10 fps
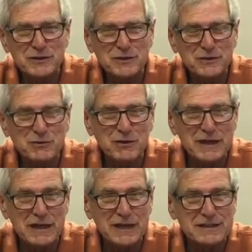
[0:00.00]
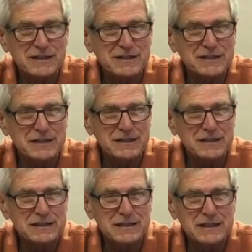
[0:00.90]
So it's really nice to see
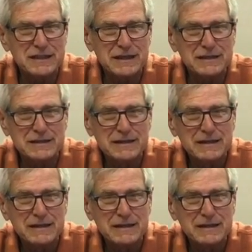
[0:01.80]
that